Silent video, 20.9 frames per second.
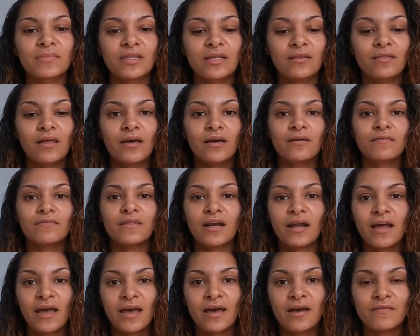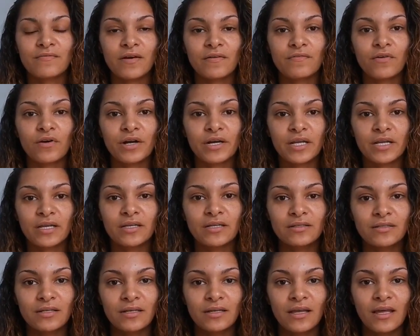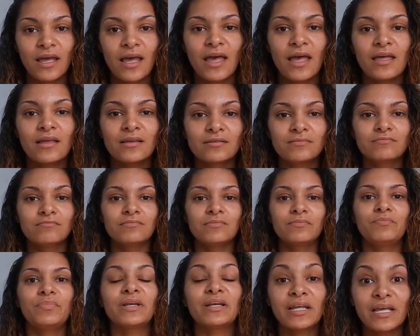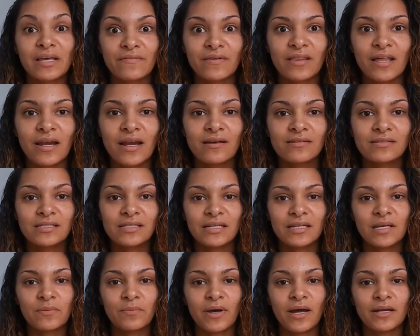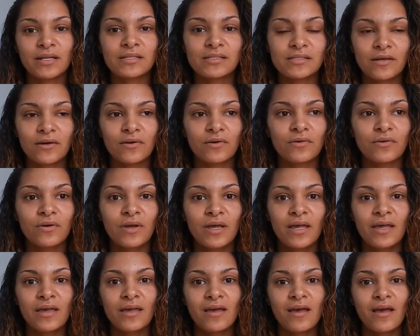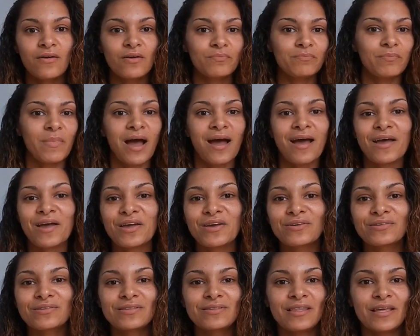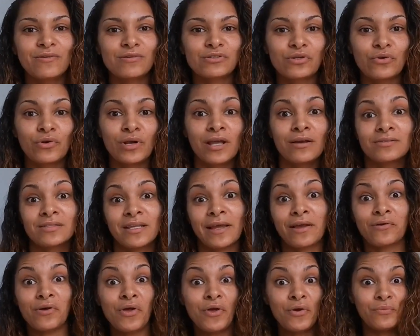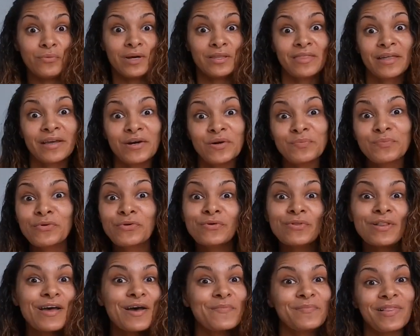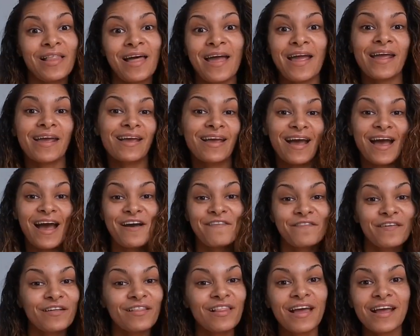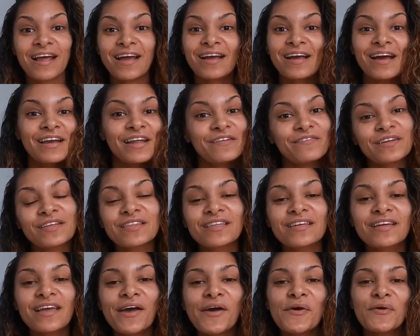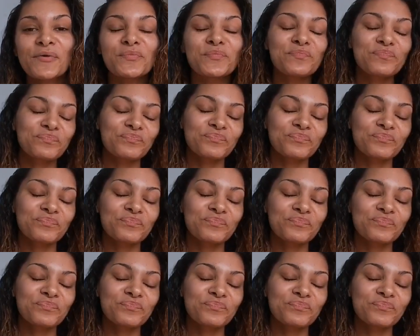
the love that I have, I've already been giving that out to anybody. So my thing was going on, I was like, what they gonna pull up? Like, I felt like I got everything out.